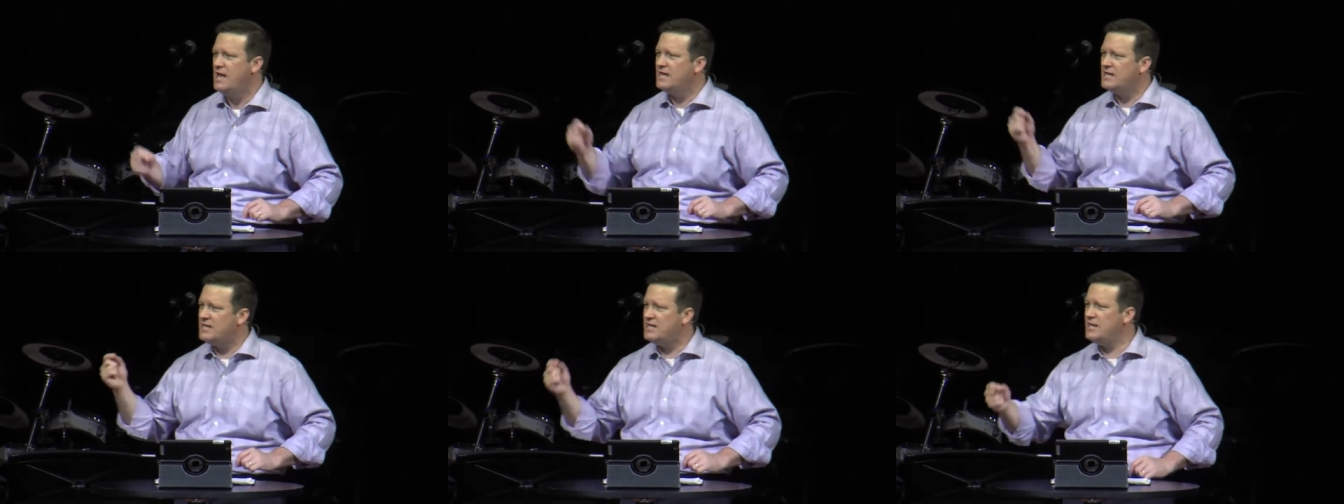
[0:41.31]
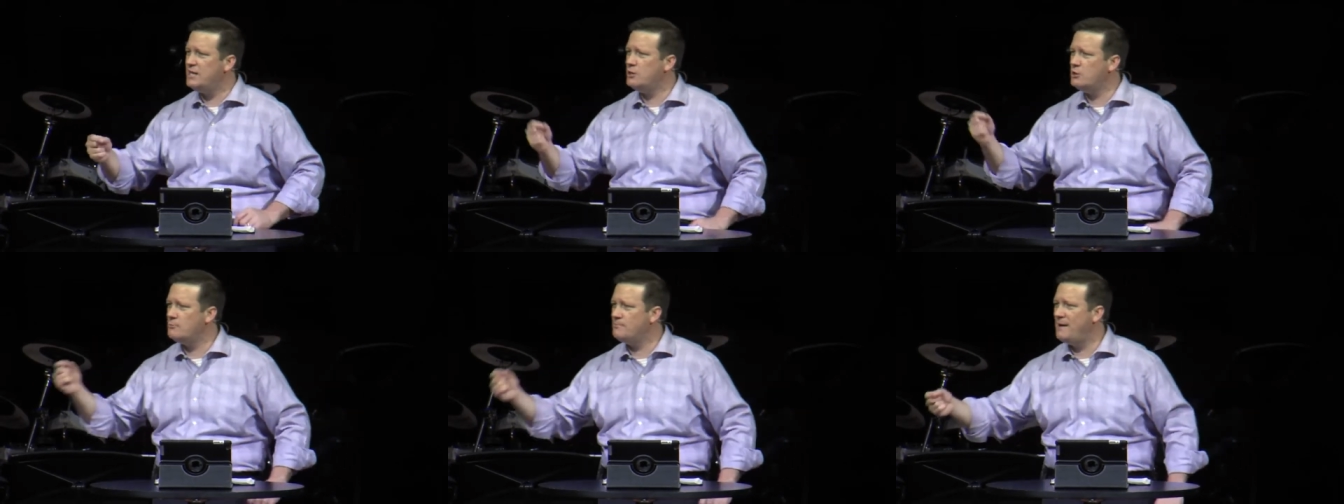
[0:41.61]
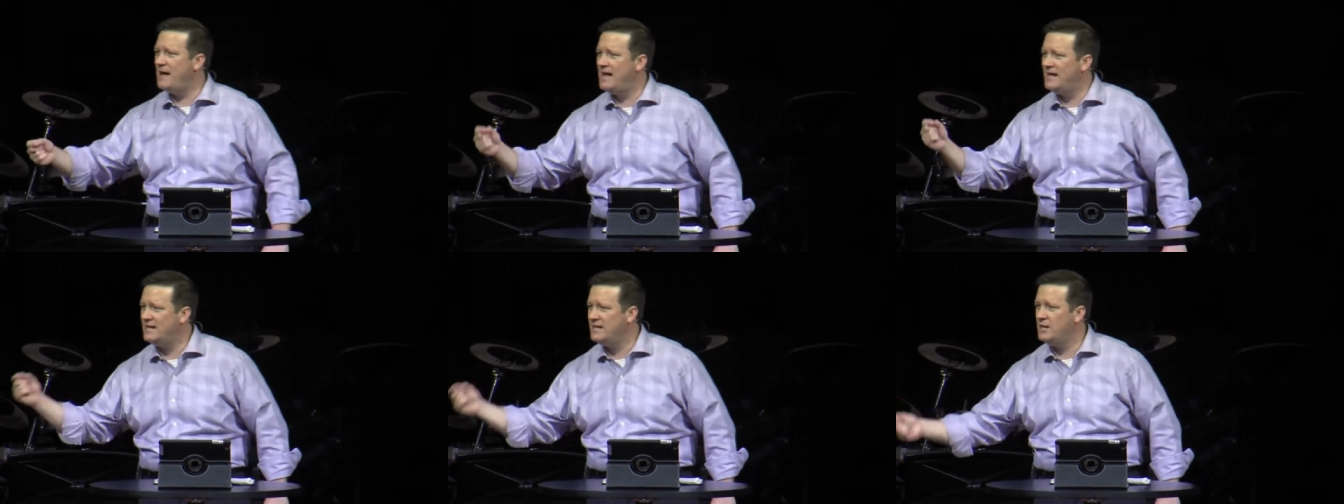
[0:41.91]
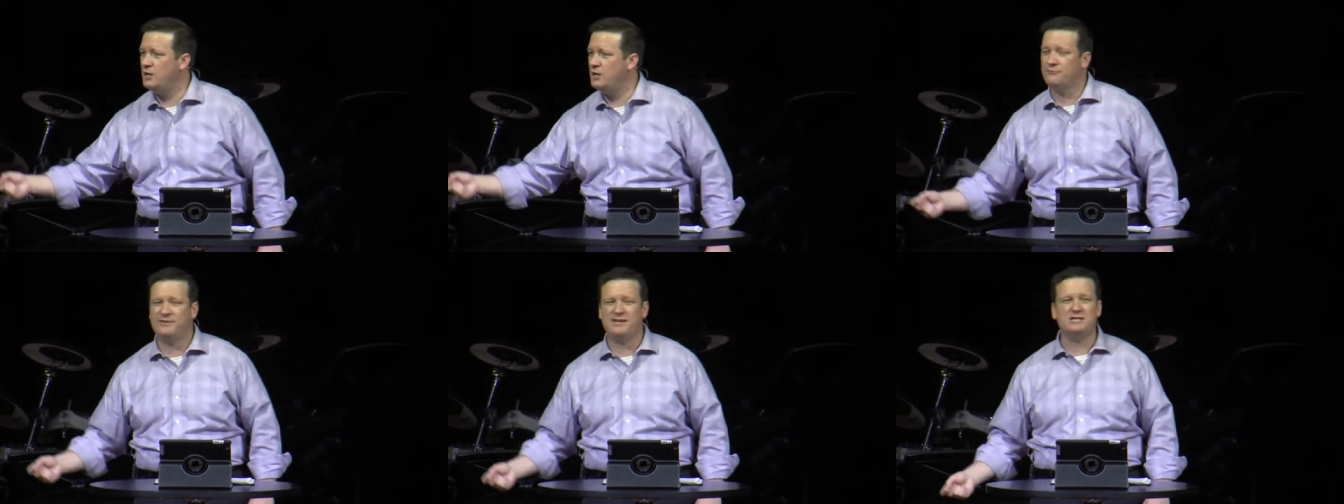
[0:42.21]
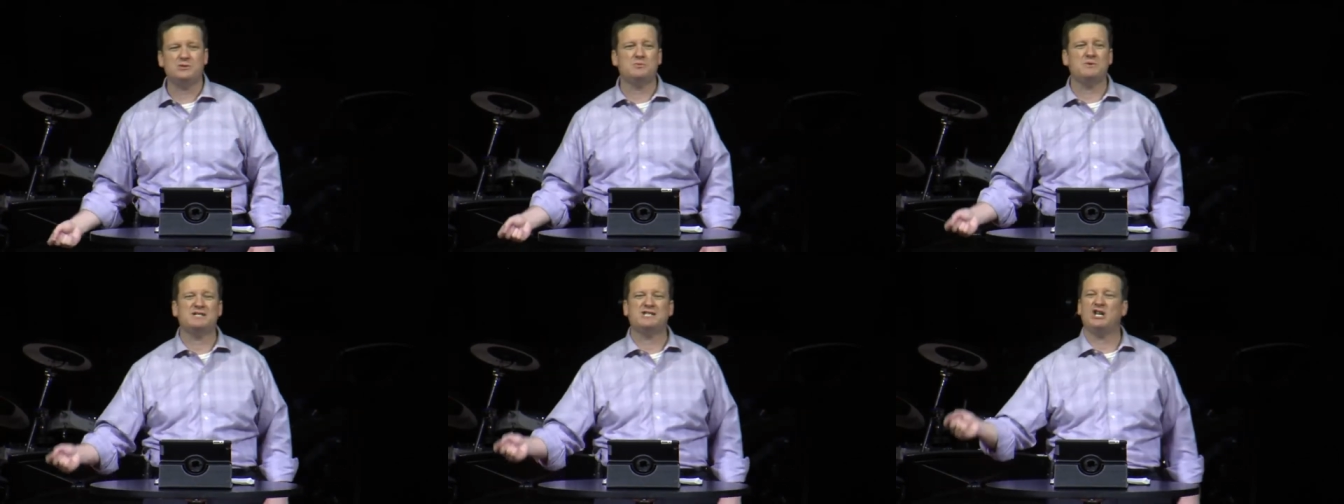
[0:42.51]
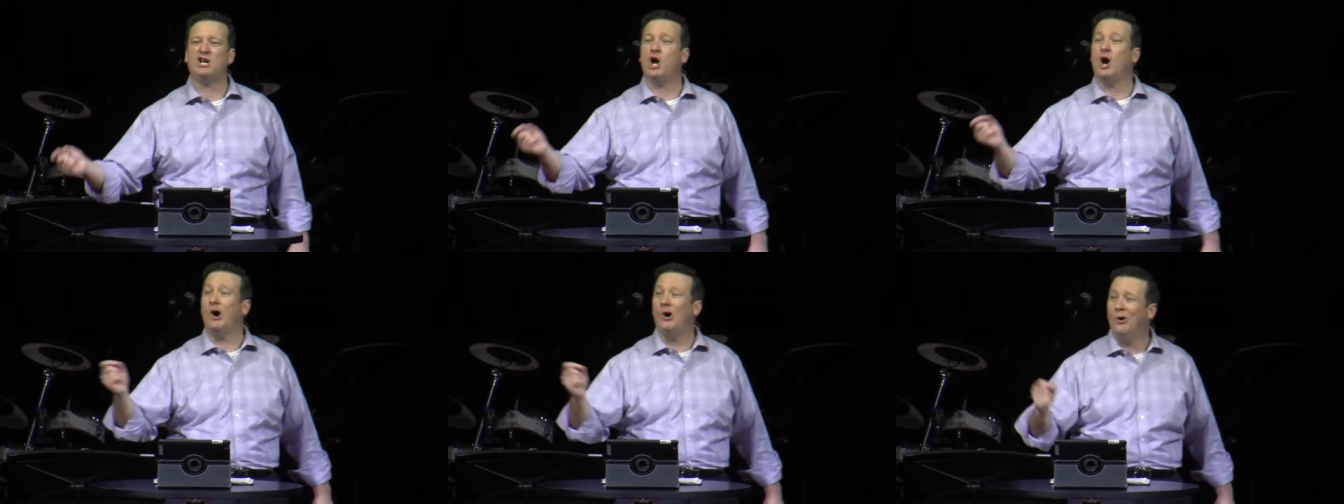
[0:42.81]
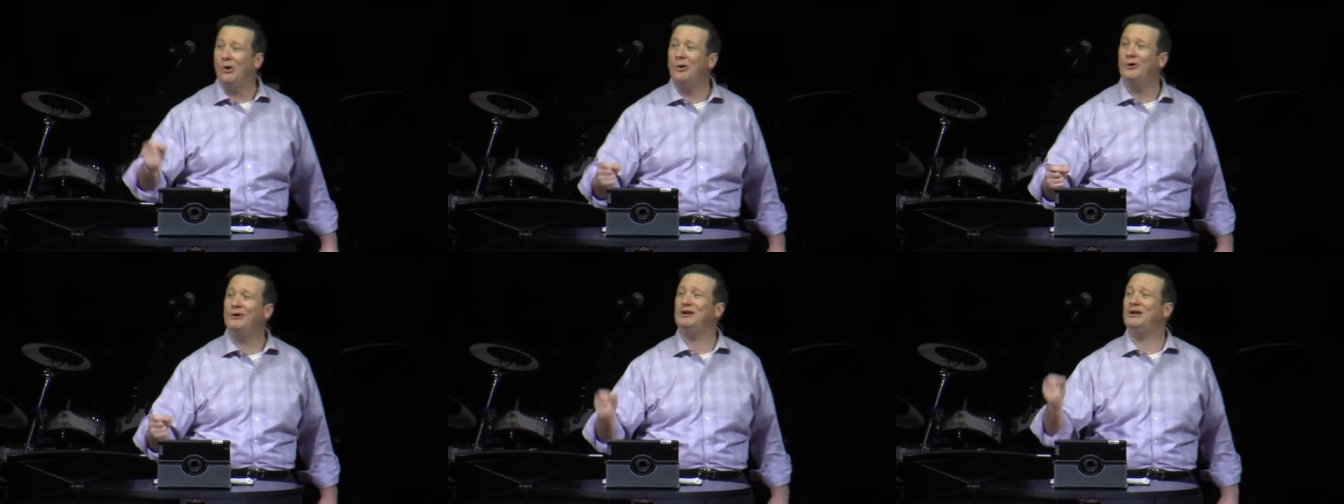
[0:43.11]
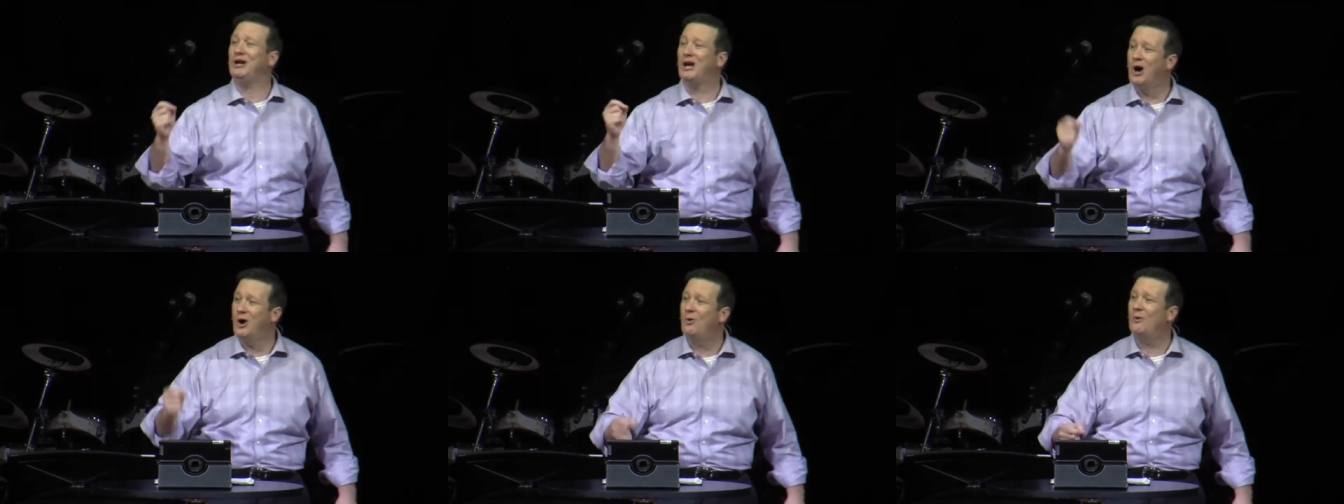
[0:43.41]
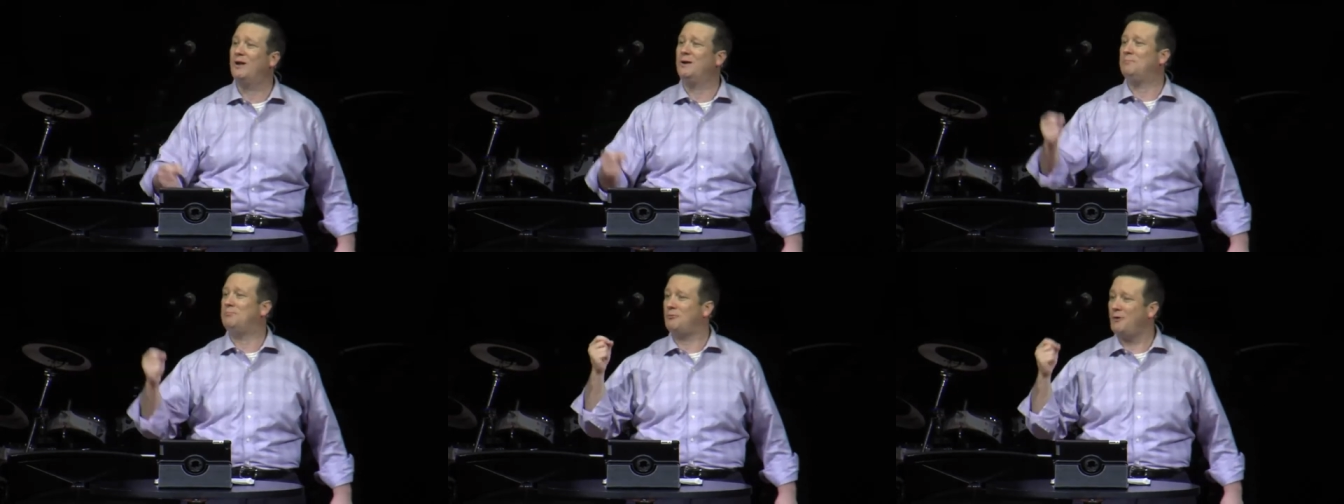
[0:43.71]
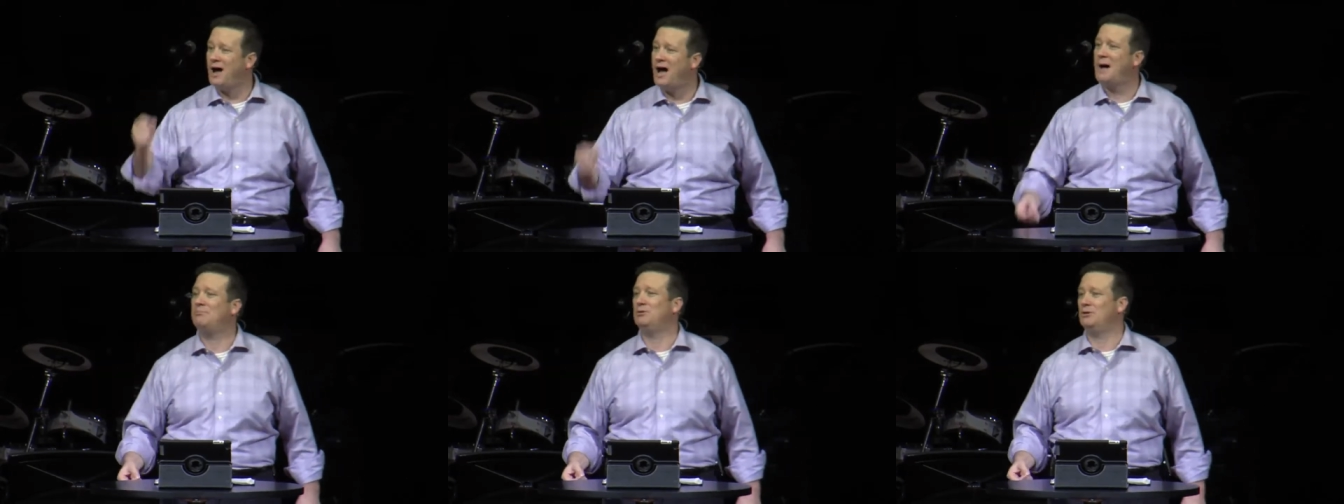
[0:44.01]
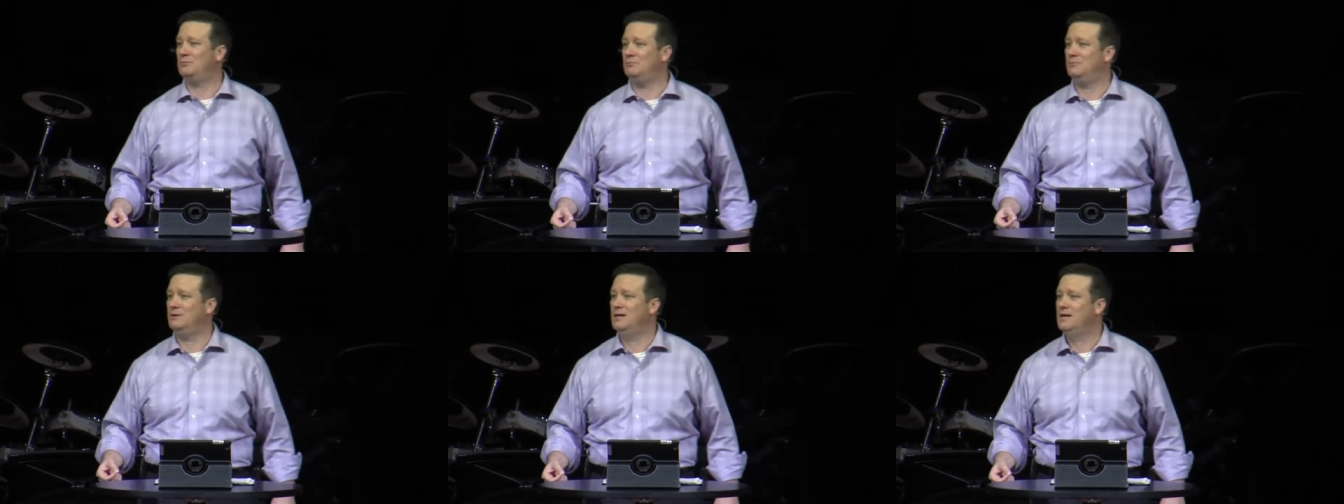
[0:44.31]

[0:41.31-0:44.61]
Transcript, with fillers: Year by year. This was an ongoing problem.